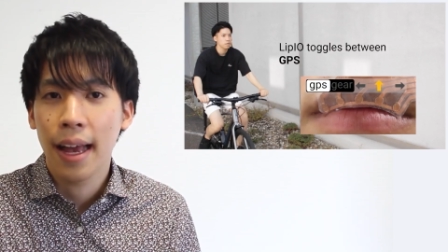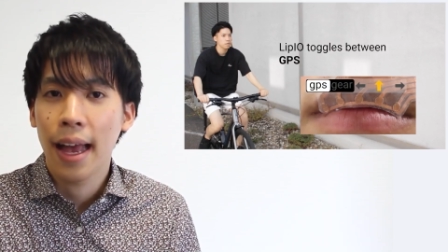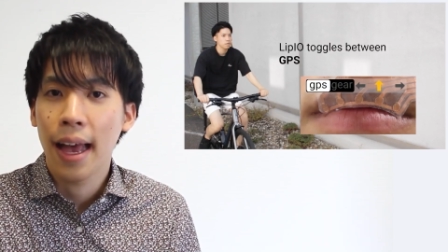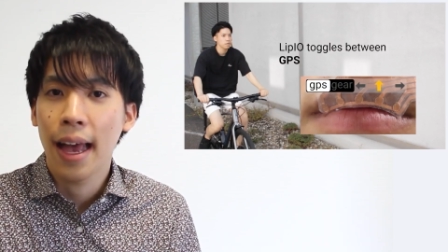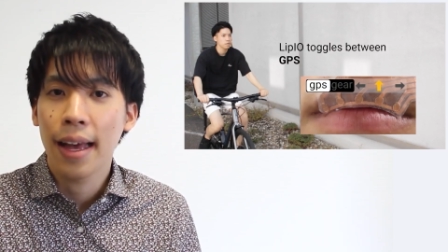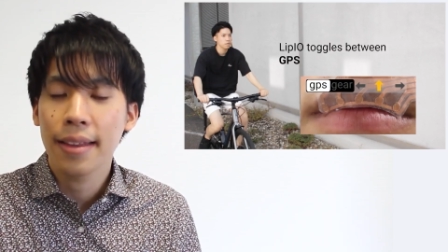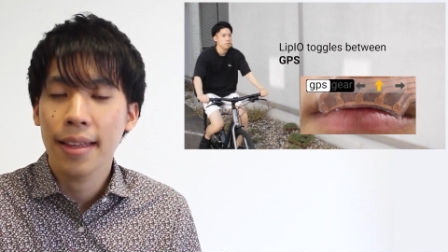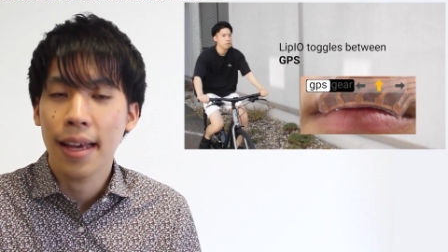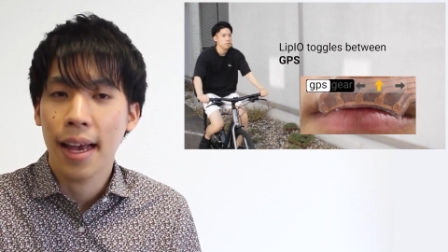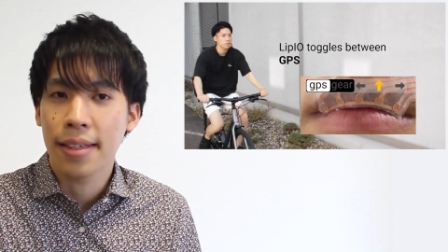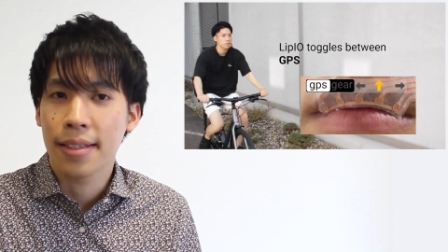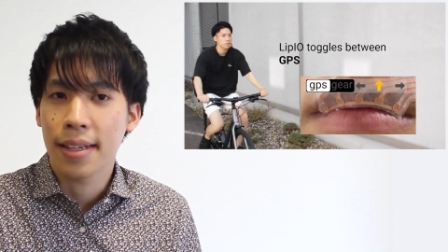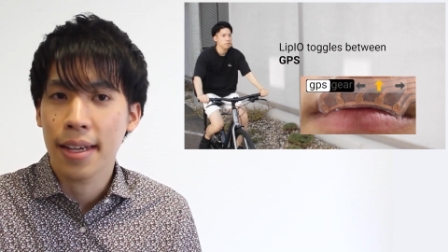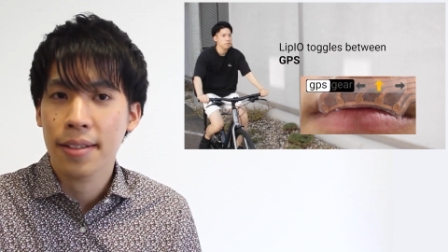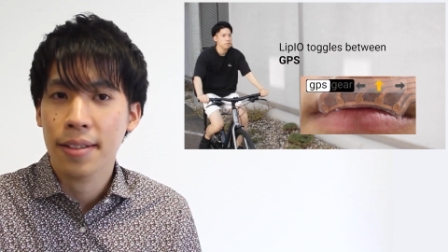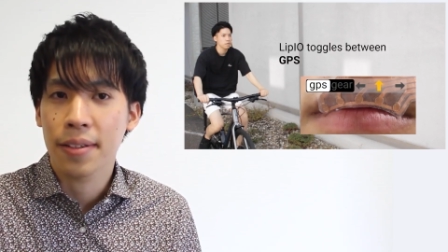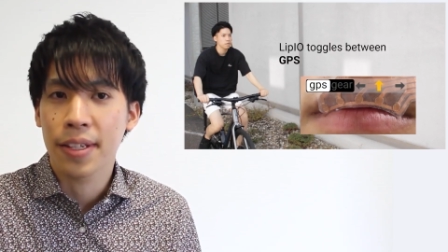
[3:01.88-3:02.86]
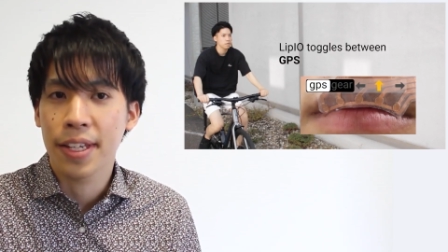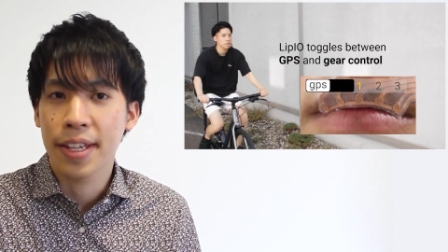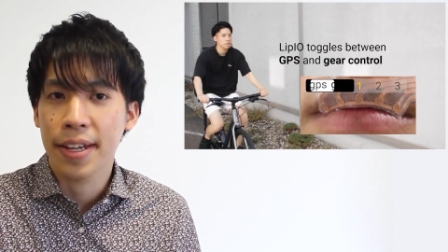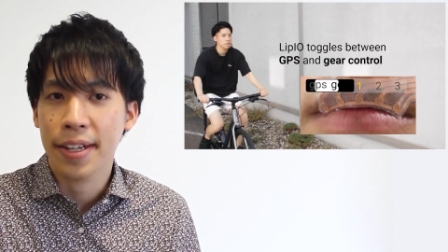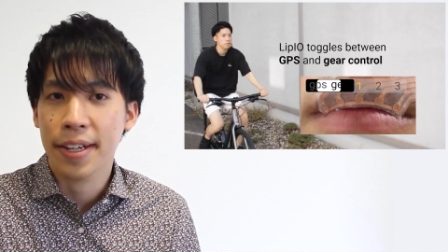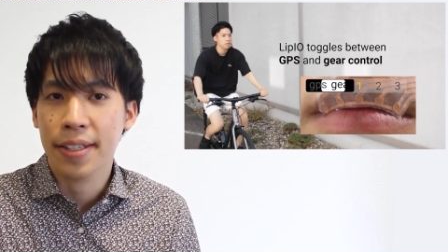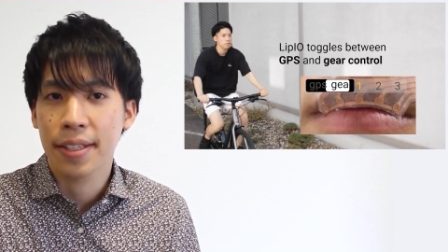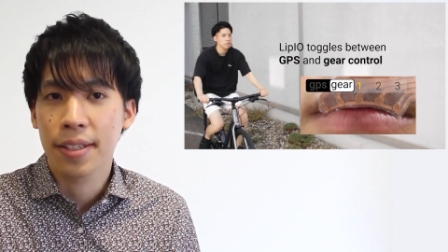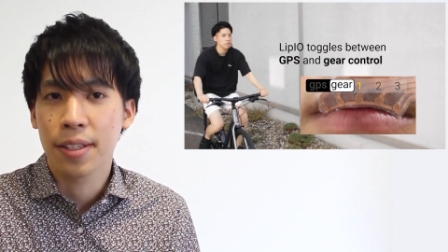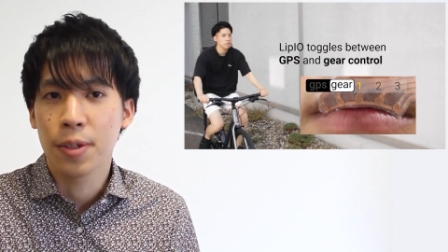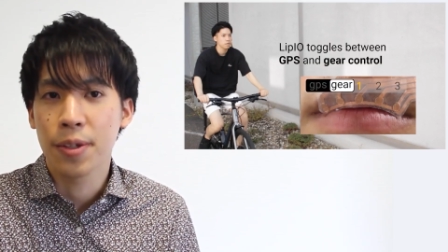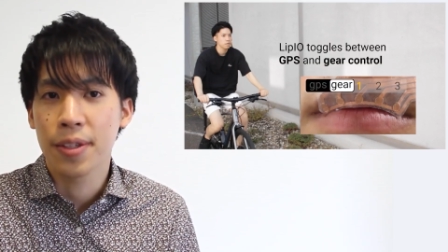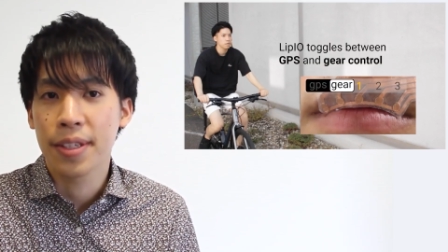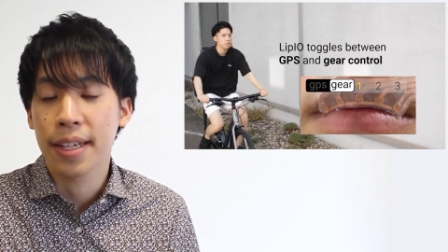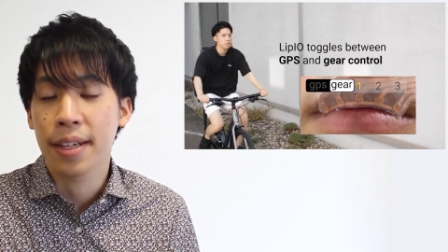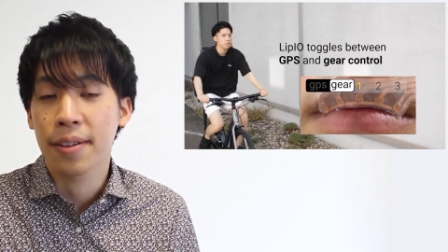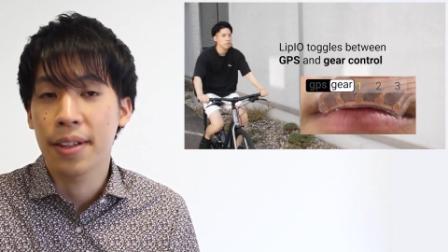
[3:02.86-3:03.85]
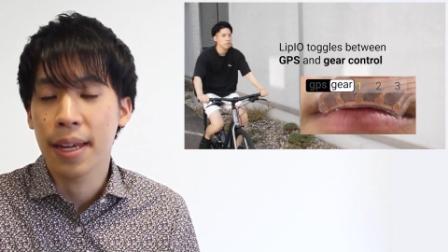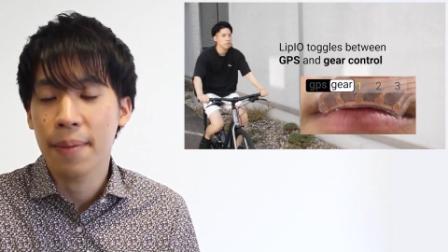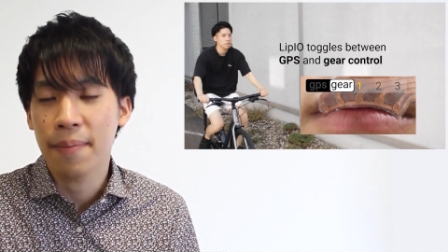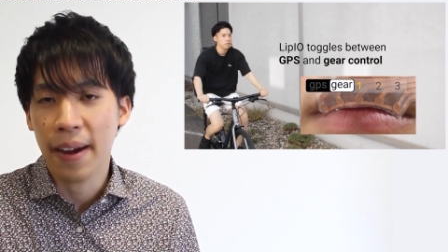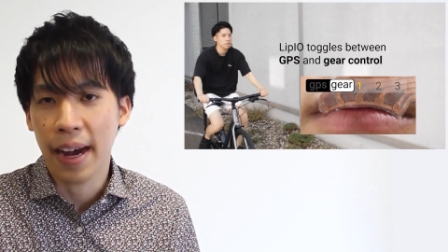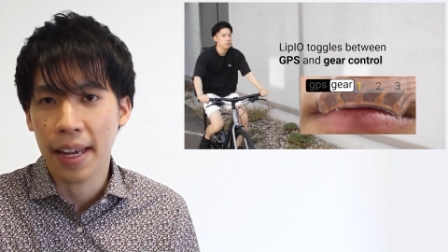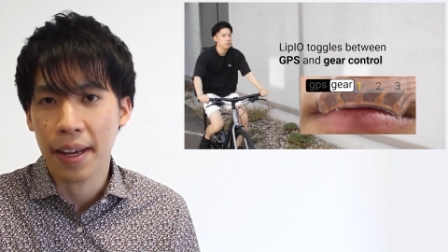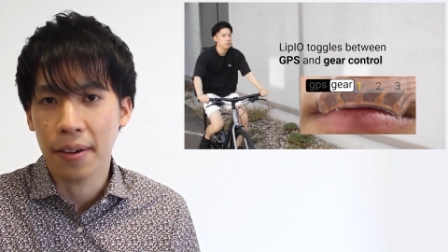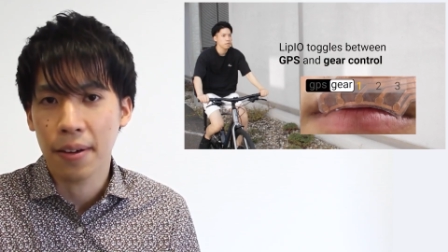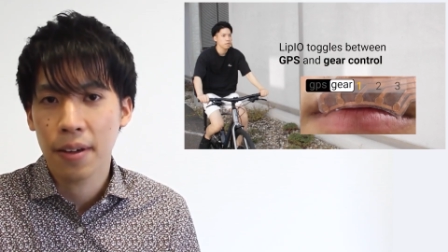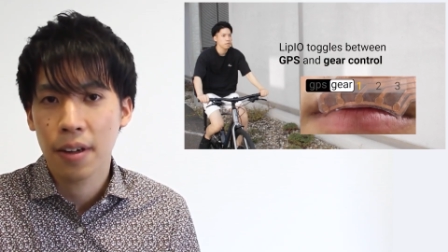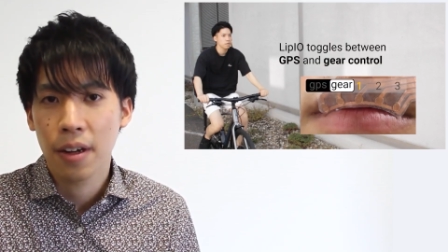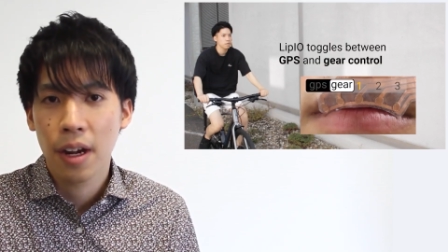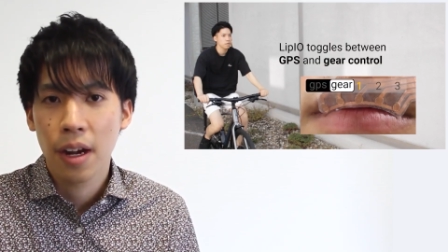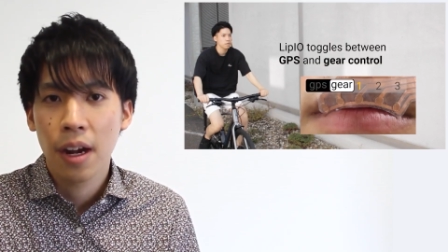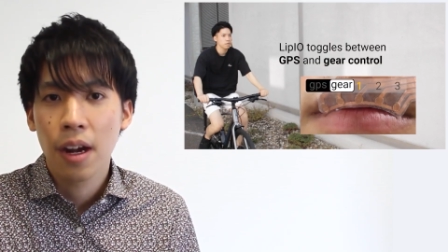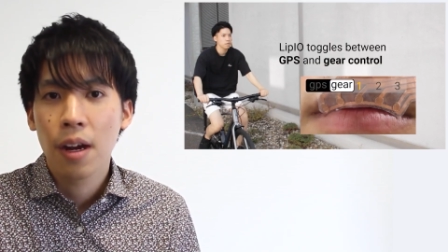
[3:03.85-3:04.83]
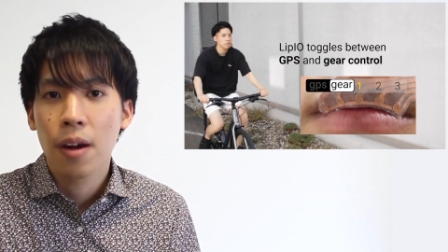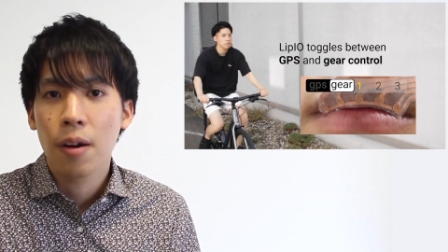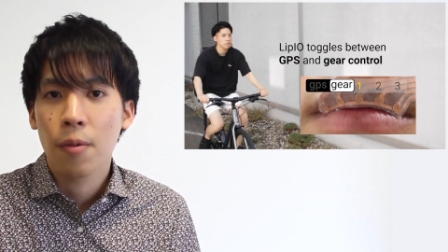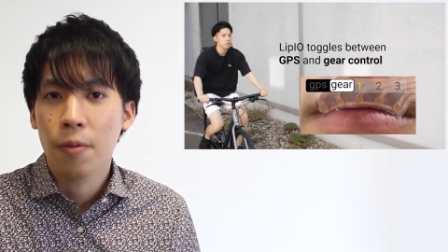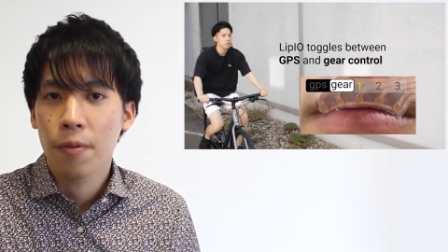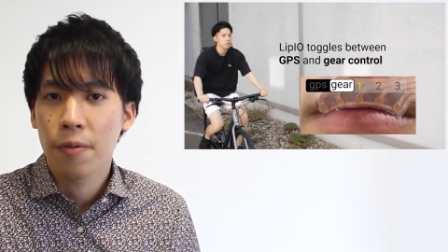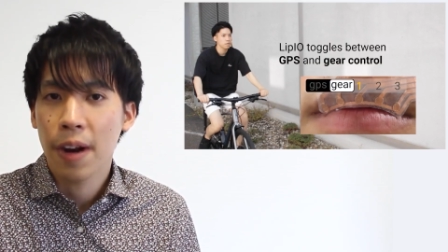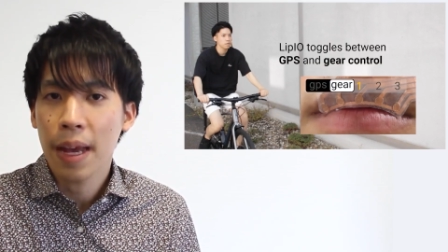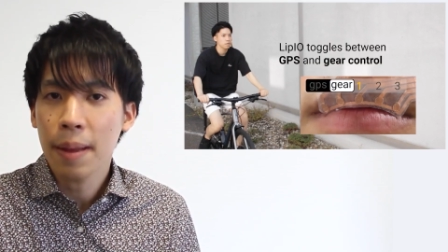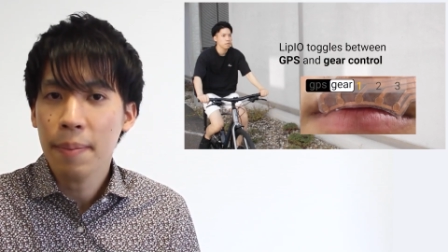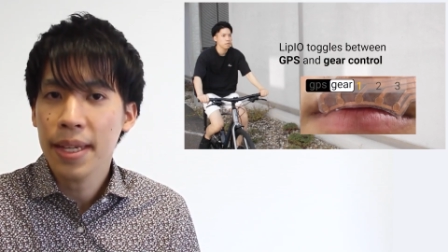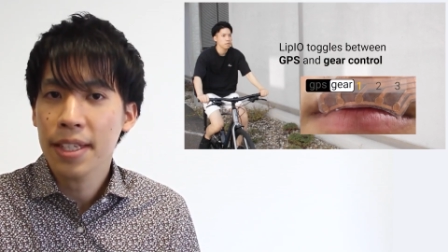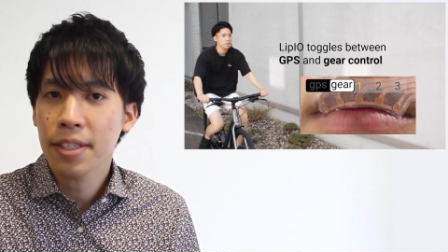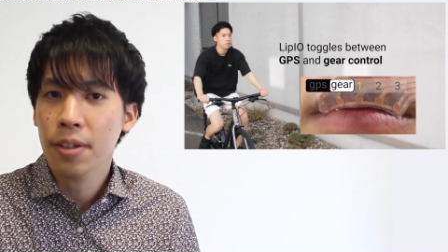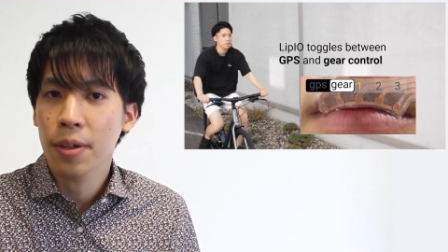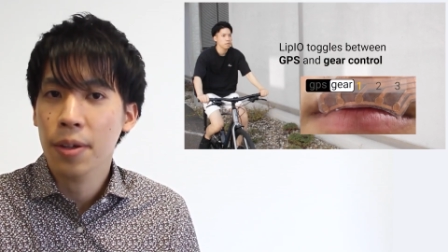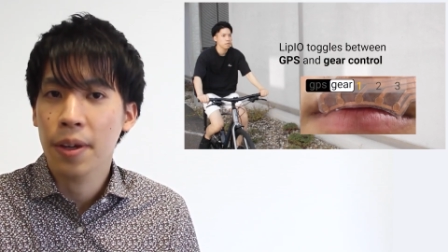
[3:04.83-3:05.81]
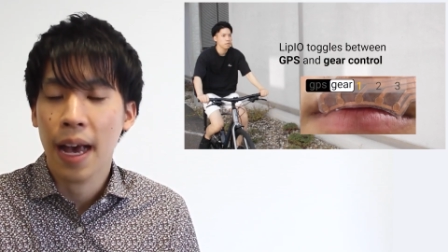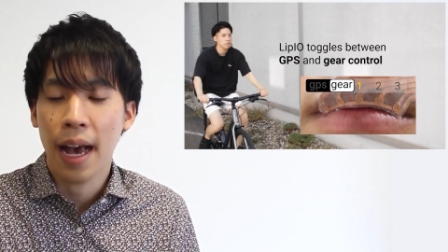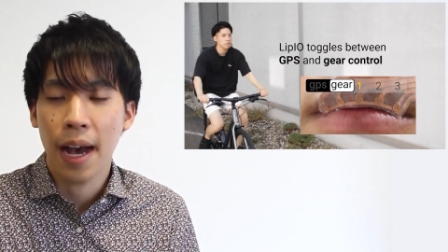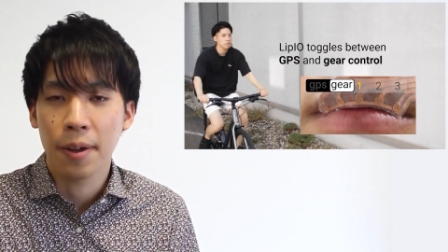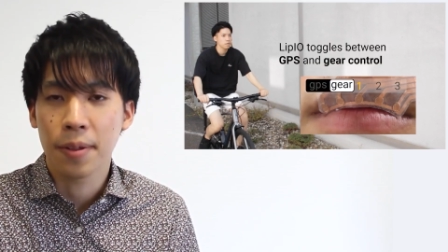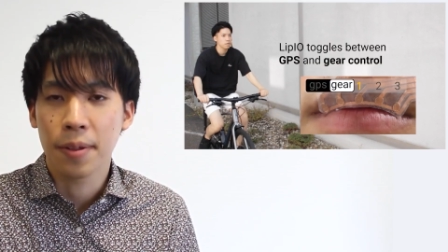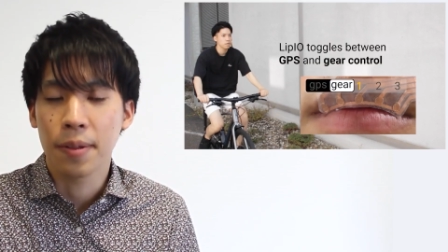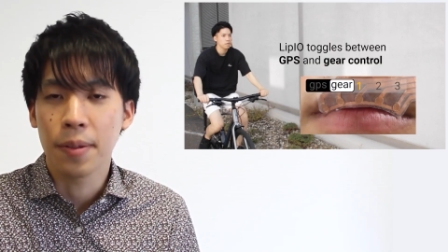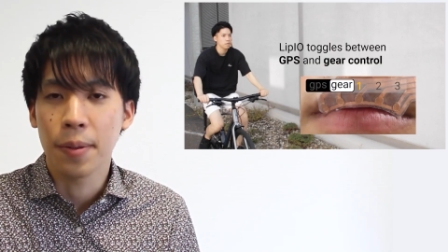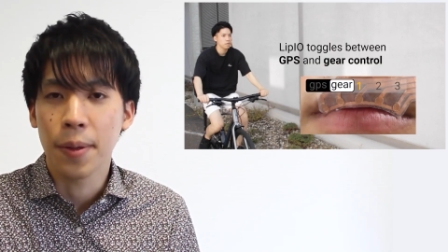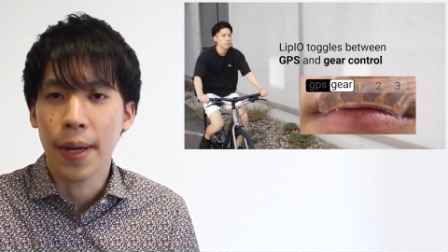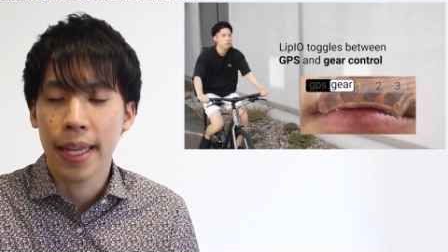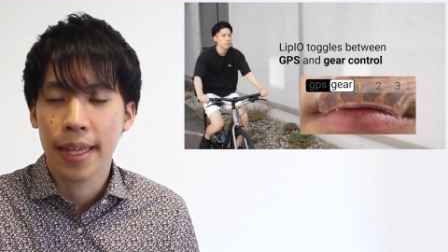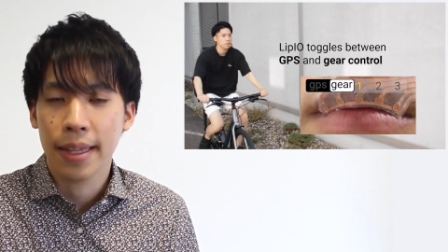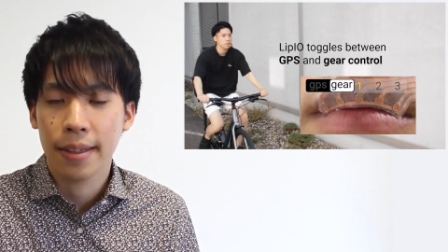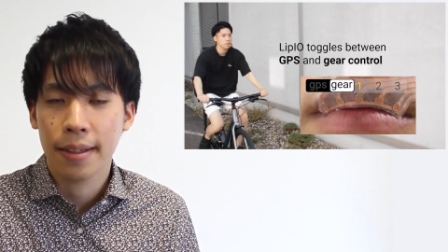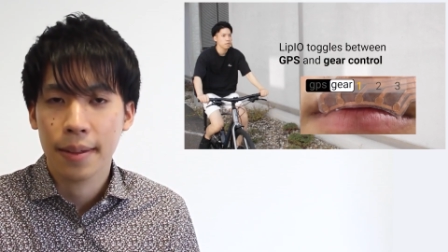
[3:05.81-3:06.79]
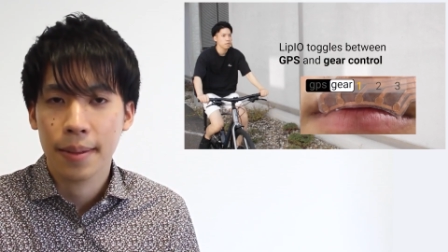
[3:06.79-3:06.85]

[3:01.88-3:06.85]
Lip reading: and adjust gears using LipIO. Let me show you how to do it.